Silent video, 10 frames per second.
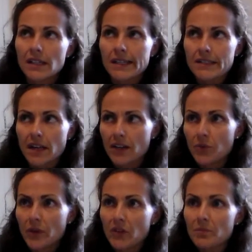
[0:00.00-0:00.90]
It's kind
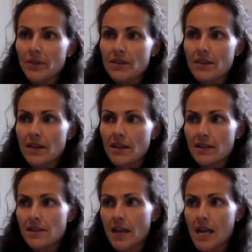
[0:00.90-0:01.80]
of weird, but they
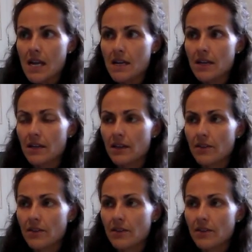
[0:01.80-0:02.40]
say